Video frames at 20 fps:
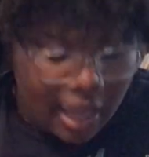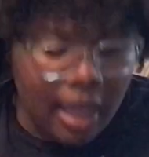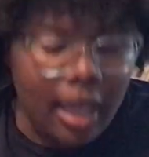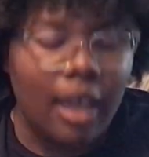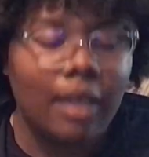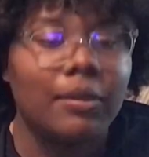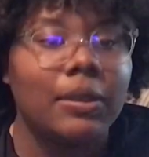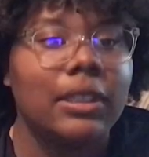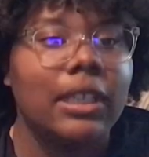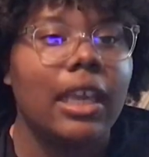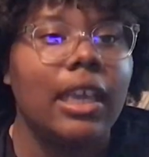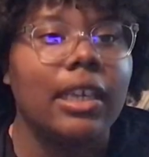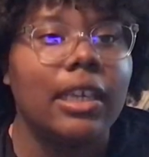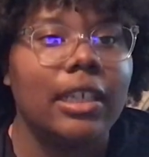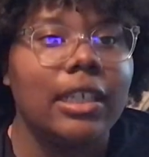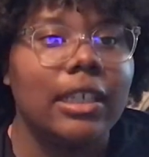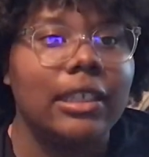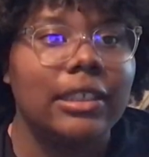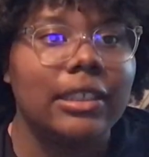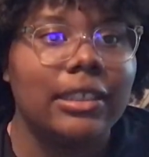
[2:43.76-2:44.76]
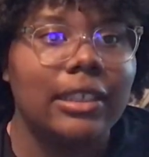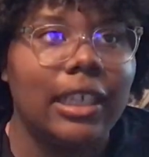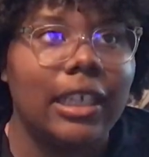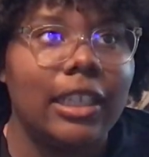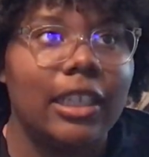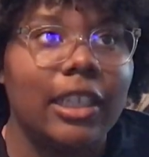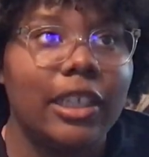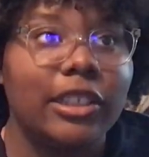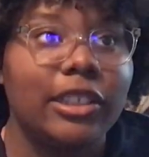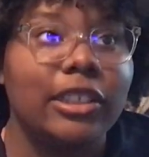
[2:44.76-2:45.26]
I'm saying because it said
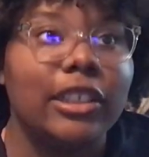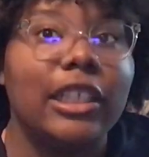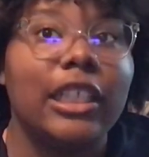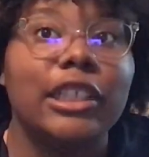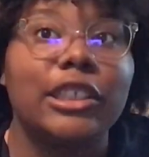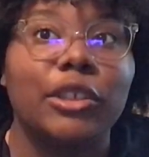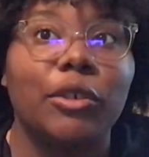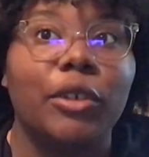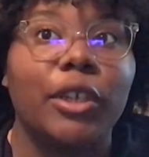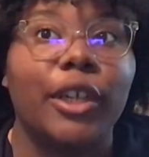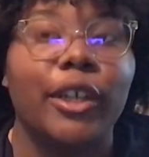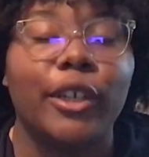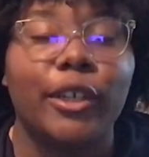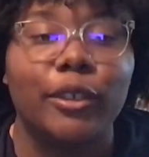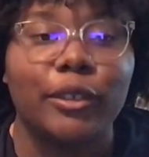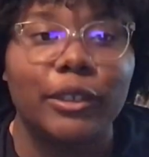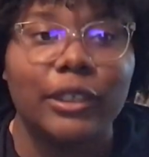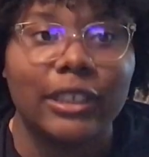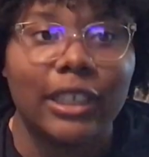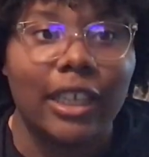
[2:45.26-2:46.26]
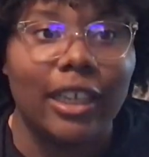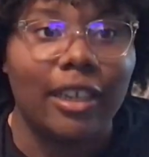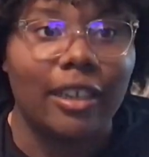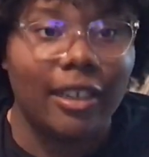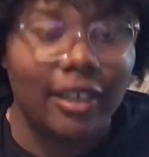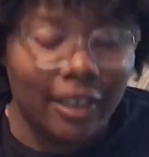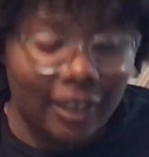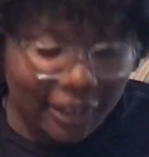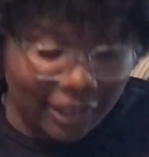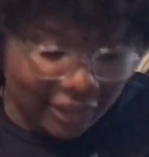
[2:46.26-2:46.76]
let your curls sing,
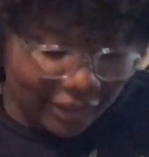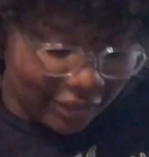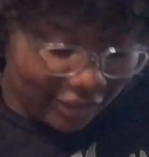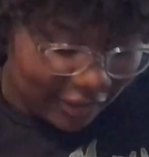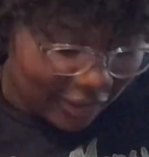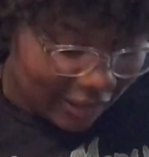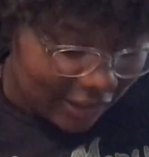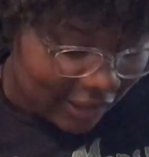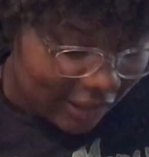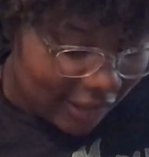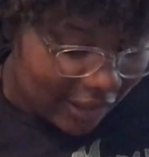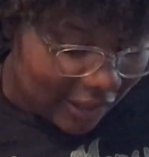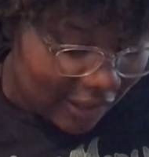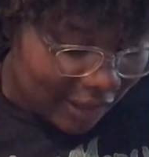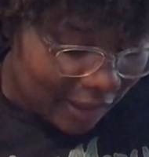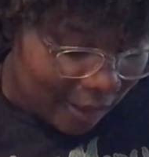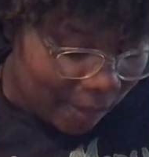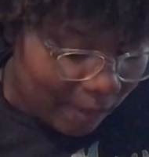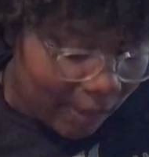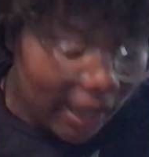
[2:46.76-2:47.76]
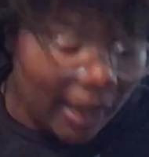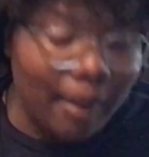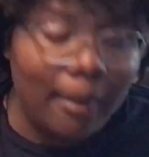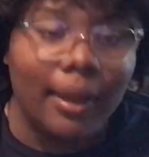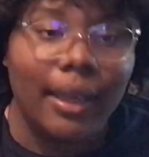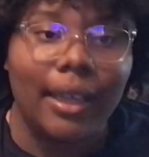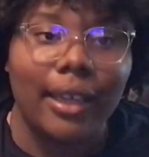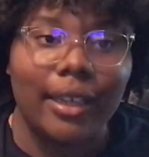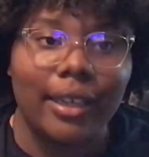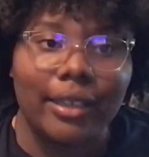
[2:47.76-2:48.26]
honey.
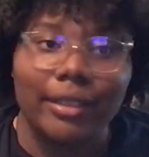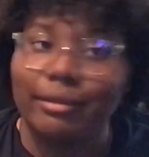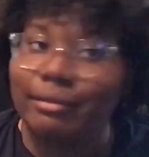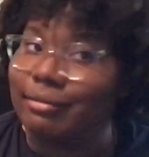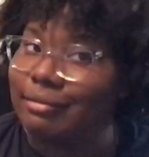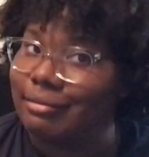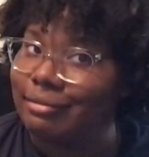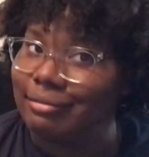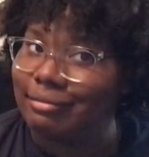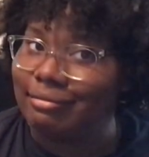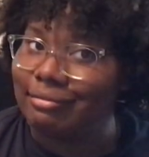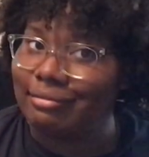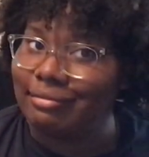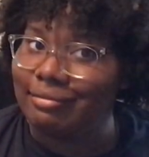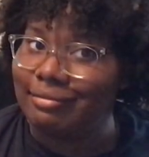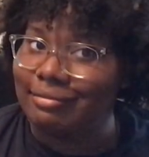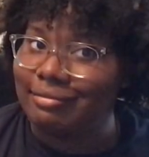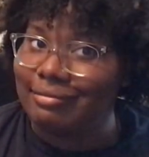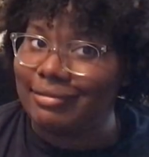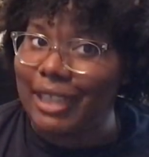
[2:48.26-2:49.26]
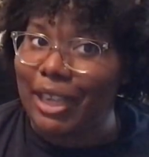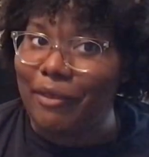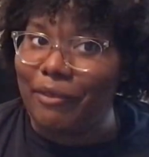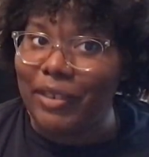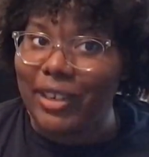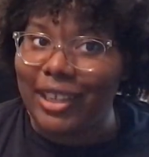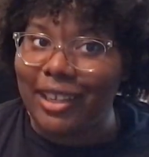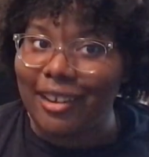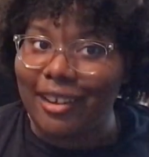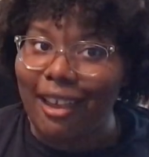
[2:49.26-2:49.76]
Baby, they
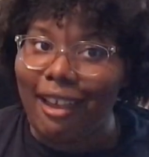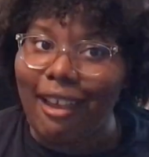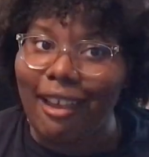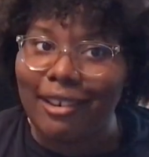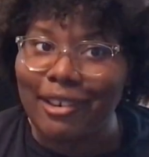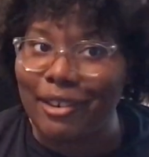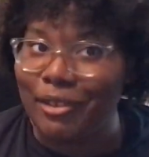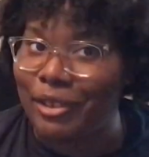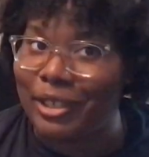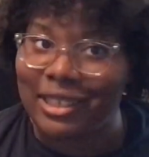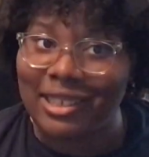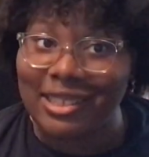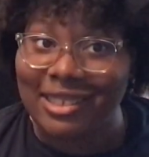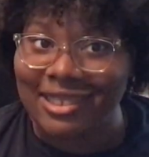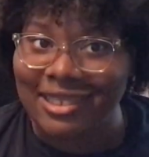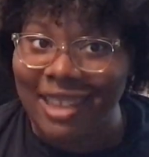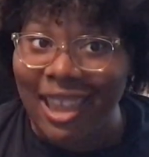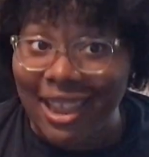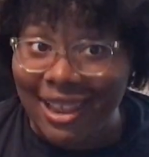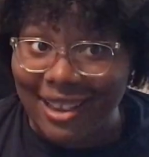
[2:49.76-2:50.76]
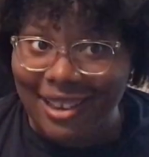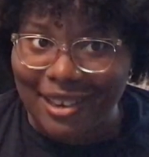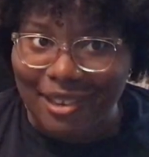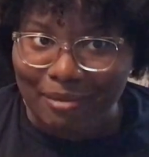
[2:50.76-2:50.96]
finna hit a high note in a second.